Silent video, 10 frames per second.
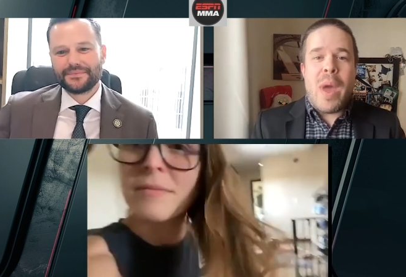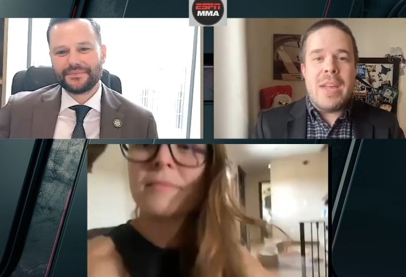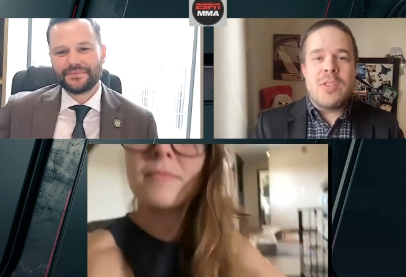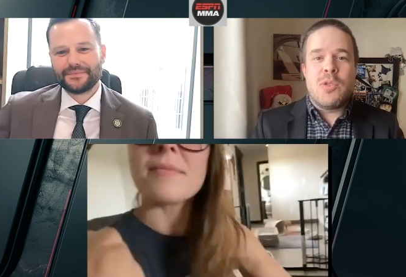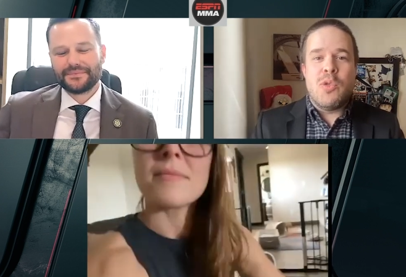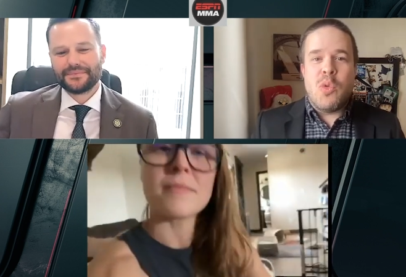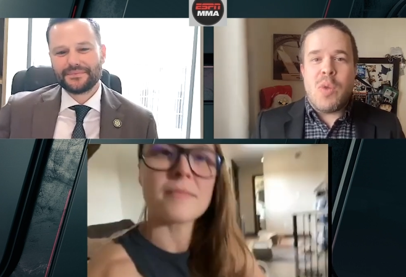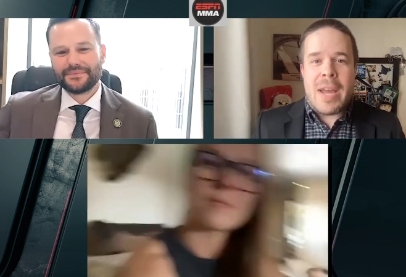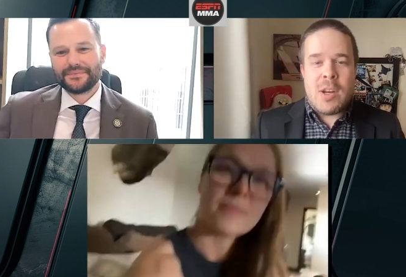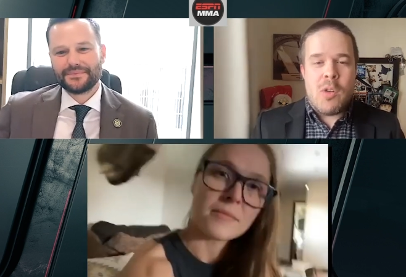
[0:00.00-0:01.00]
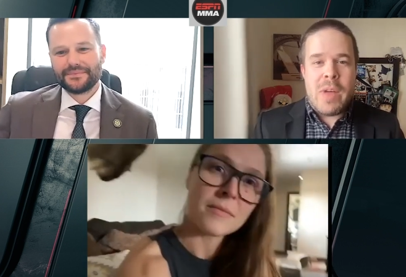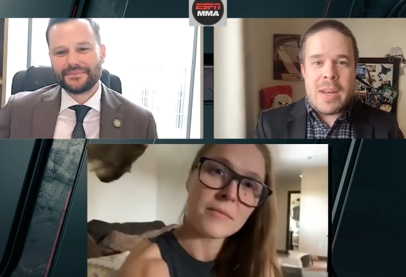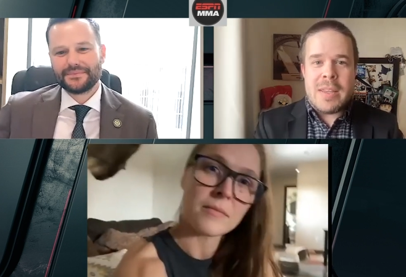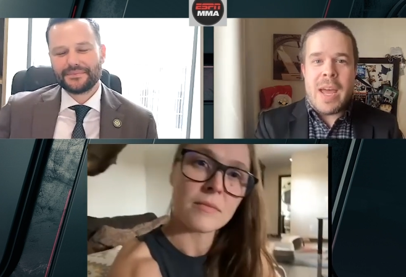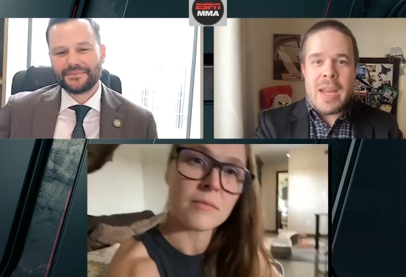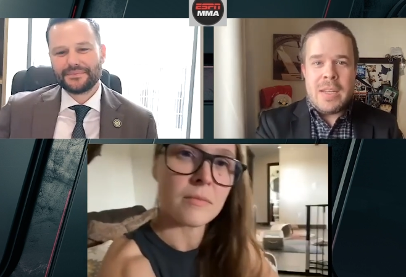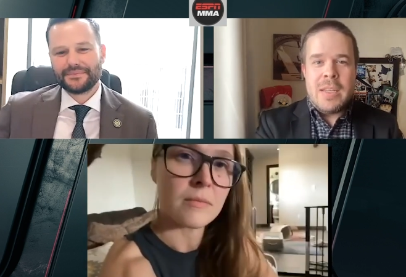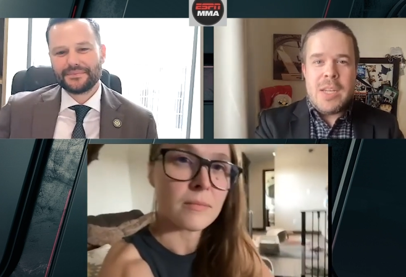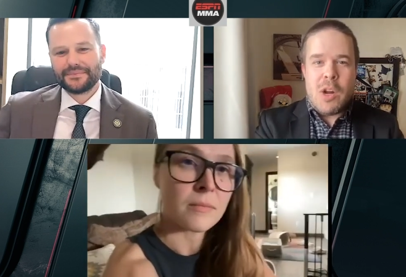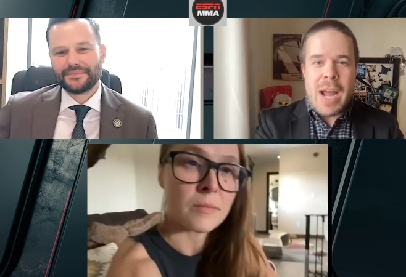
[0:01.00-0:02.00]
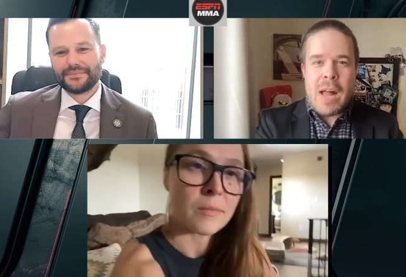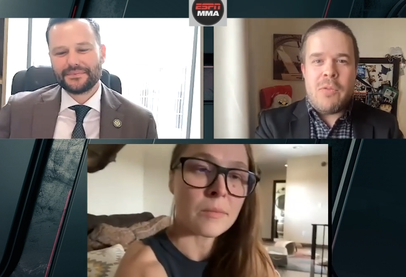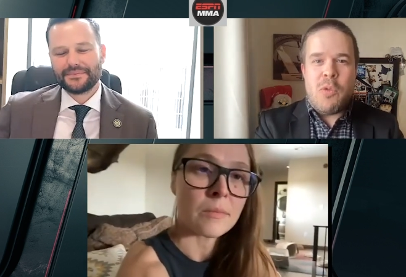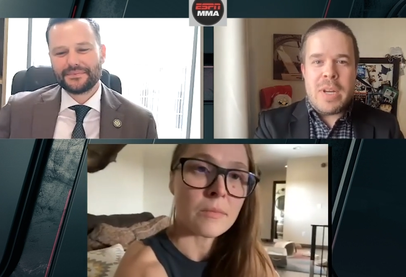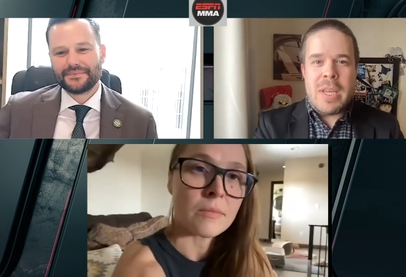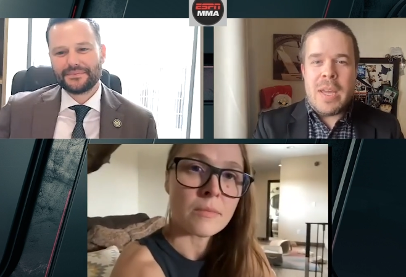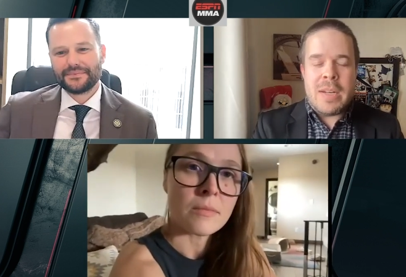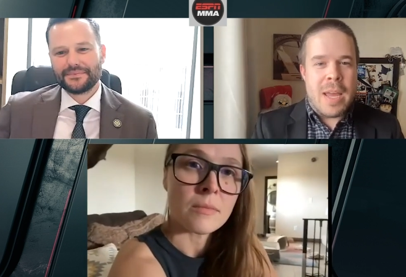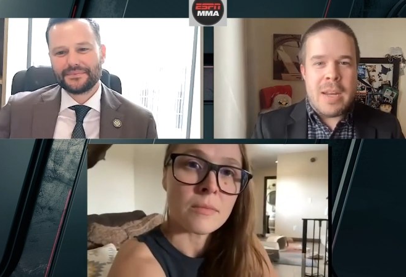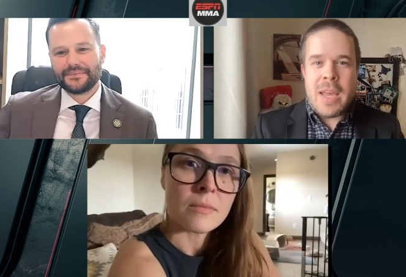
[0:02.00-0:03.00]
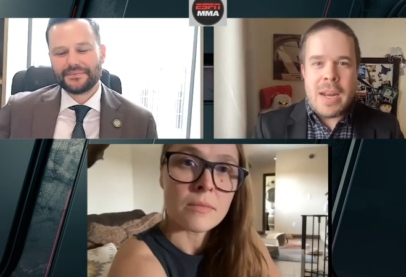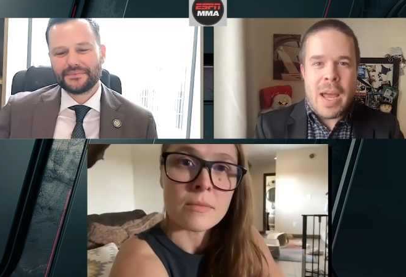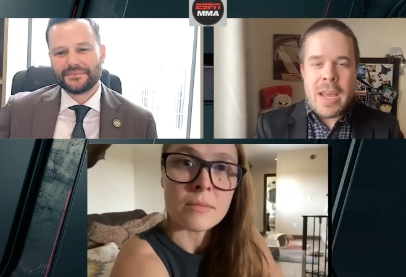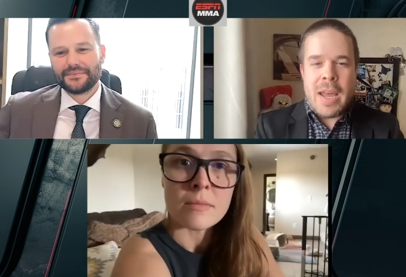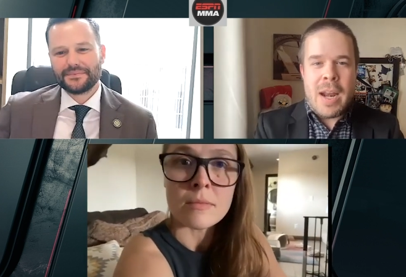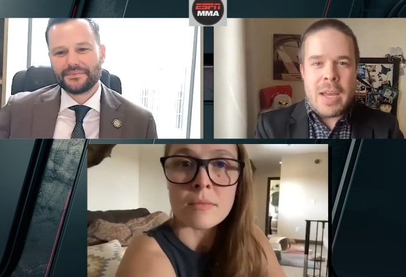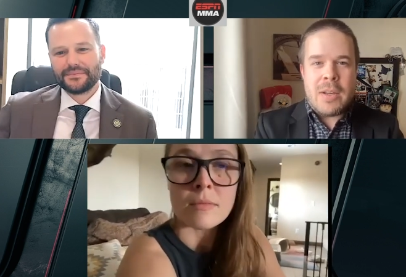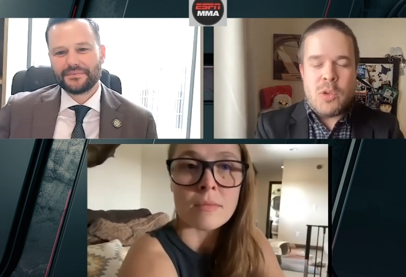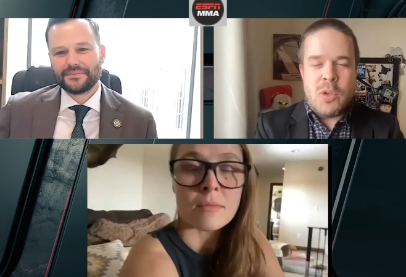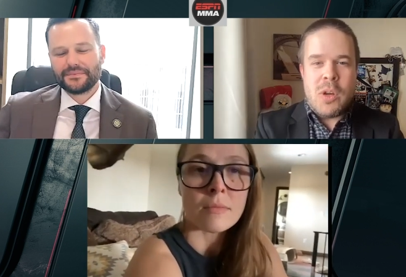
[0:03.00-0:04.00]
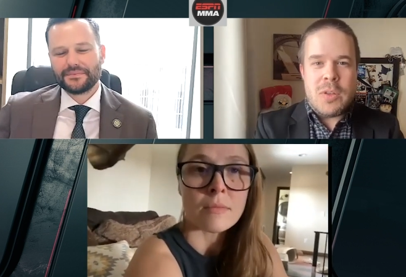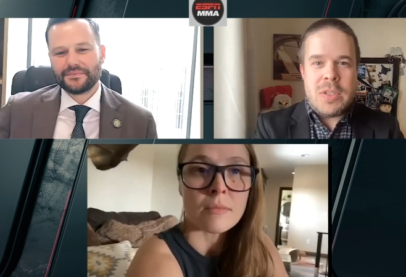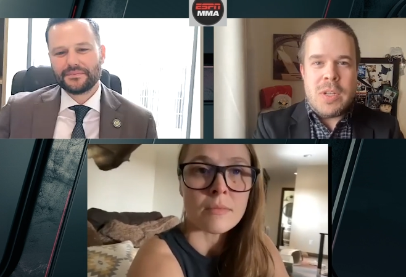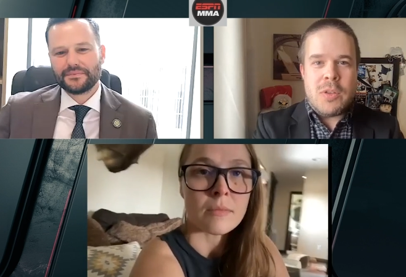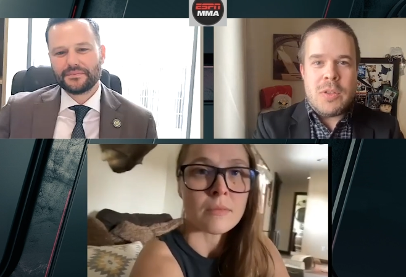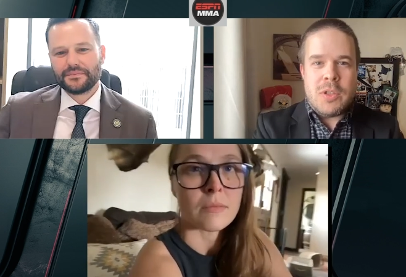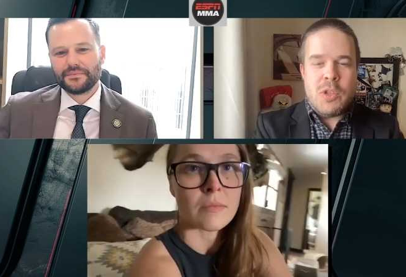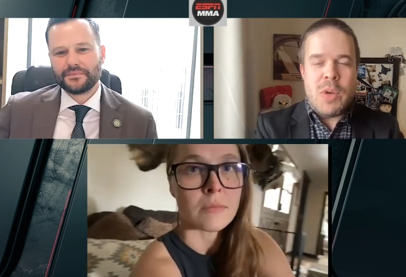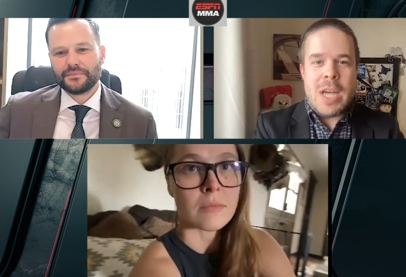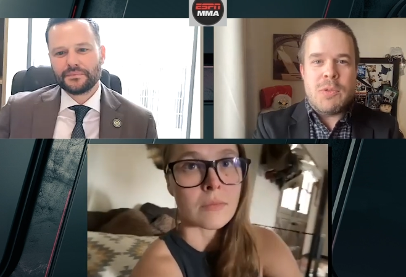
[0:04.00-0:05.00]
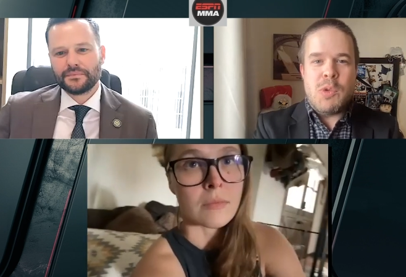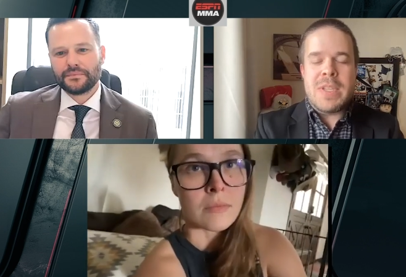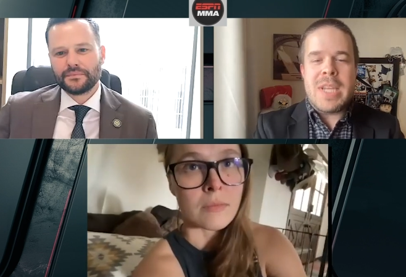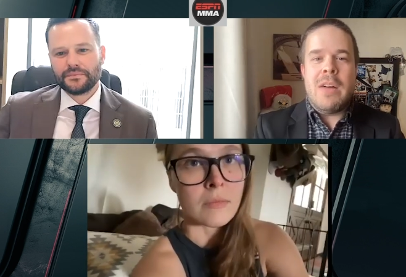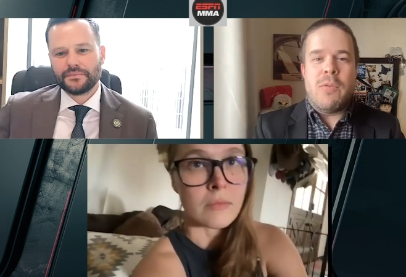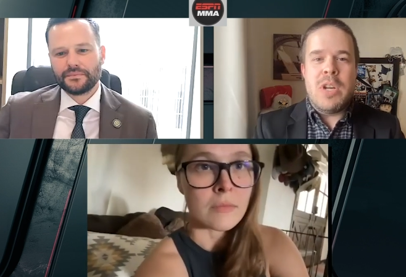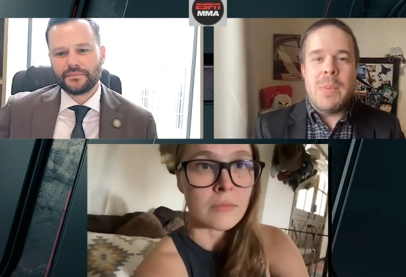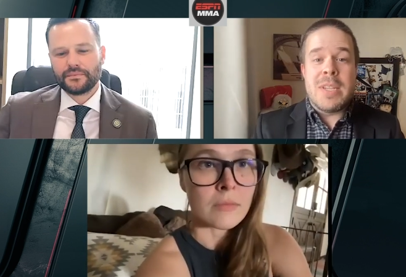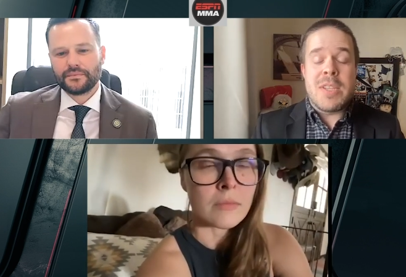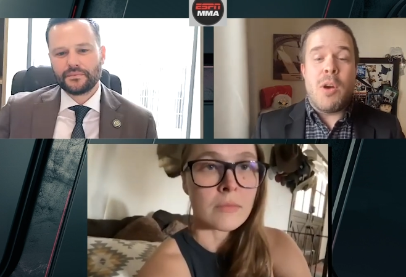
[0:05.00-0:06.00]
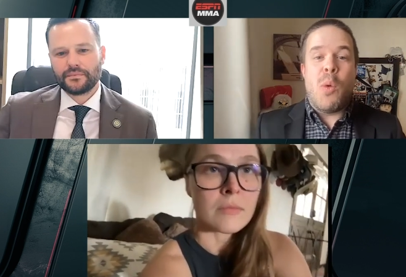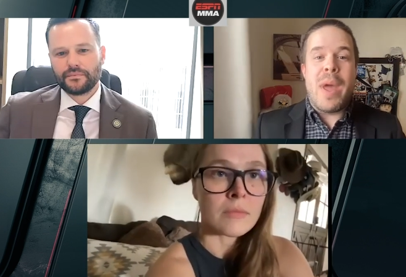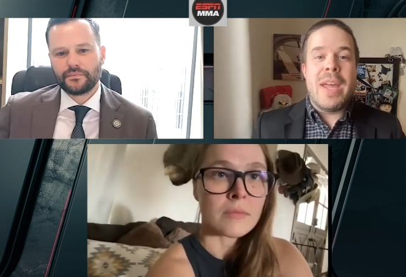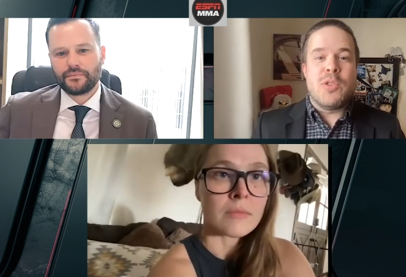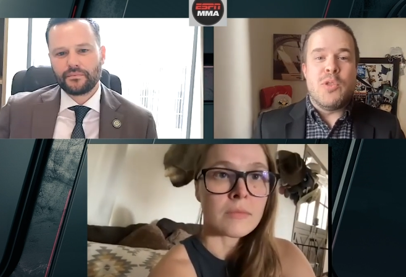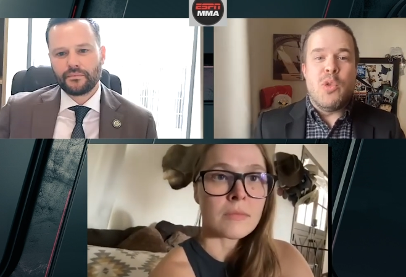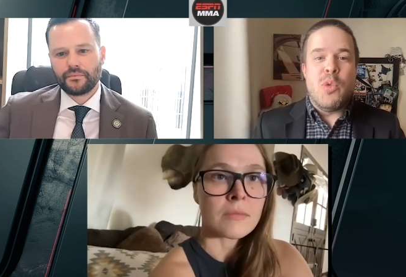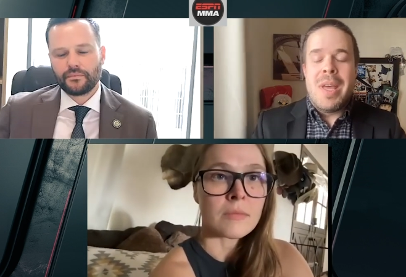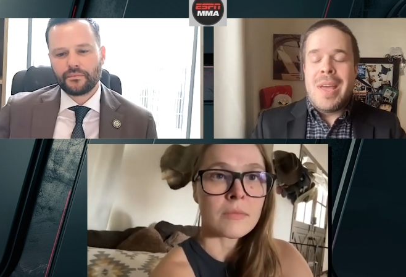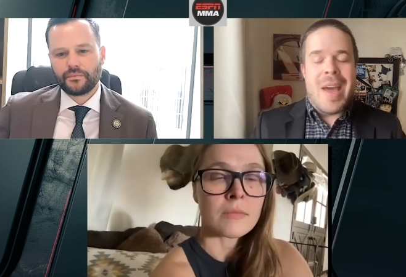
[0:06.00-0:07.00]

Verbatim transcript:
Speaker 1: a way to? I know that that you know California and and and I and I kudos you know to, to you guys for doing this in California but is there a way to